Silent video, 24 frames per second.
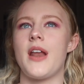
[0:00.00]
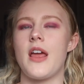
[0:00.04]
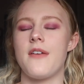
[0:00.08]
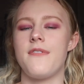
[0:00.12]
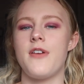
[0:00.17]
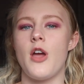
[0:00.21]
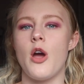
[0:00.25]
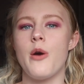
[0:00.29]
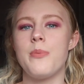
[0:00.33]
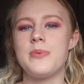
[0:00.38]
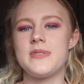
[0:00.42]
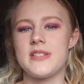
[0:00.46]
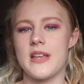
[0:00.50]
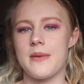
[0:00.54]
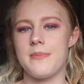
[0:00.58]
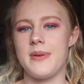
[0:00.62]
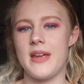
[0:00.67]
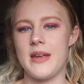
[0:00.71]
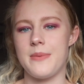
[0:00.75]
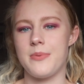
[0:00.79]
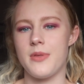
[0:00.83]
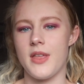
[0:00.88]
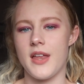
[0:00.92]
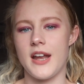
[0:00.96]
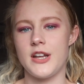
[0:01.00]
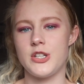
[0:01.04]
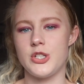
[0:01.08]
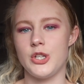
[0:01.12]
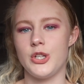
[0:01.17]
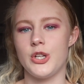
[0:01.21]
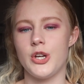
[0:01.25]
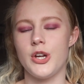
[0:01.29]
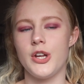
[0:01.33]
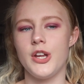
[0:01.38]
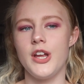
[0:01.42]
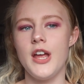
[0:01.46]
And I've helped some people that I
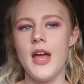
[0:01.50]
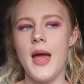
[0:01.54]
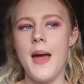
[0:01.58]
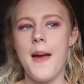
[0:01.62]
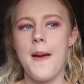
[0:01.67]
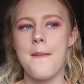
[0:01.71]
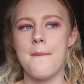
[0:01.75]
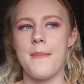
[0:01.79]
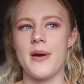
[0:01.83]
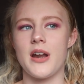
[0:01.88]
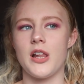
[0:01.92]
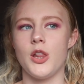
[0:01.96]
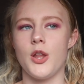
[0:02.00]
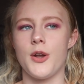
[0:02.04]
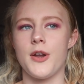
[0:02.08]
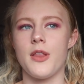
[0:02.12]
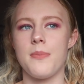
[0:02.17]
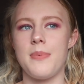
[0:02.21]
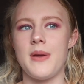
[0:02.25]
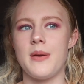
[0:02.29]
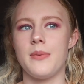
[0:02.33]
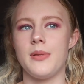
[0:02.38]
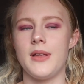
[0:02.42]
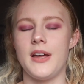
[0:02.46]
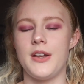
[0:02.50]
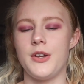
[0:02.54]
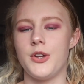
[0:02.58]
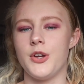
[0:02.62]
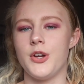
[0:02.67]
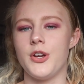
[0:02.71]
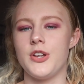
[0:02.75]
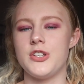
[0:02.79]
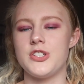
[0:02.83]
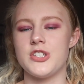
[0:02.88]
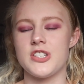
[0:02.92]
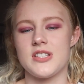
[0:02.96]
do know, but a lot of the people I
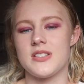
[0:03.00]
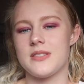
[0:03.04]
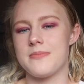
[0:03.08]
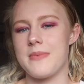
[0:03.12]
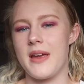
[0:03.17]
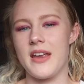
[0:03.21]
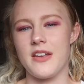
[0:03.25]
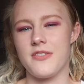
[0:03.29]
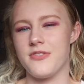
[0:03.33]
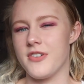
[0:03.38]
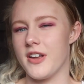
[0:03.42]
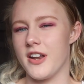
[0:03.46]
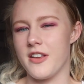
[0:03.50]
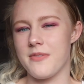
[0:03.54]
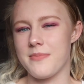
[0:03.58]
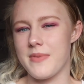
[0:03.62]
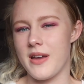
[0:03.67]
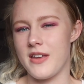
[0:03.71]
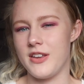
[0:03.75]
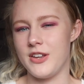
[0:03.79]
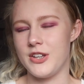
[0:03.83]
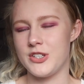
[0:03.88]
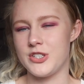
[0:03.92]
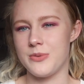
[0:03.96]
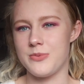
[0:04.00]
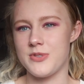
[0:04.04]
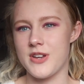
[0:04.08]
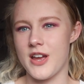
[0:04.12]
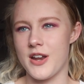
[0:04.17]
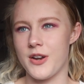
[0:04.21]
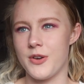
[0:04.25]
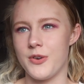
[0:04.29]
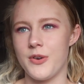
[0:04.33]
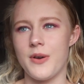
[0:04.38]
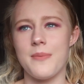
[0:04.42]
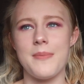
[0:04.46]
know just make fun of my YouTube
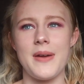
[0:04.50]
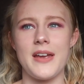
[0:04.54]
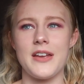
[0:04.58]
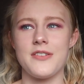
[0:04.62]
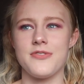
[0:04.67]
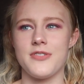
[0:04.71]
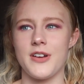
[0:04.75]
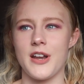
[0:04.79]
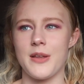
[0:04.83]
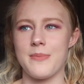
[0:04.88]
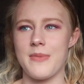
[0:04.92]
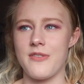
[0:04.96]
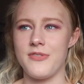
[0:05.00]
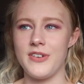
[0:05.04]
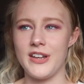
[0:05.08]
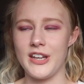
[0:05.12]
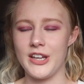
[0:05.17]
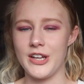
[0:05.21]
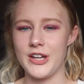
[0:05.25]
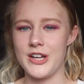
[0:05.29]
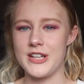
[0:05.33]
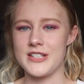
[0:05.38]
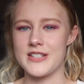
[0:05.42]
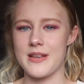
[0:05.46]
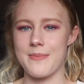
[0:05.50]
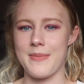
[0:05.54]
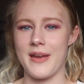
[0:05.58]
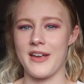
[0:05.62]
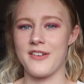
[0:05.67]
channel and make fun of my videos and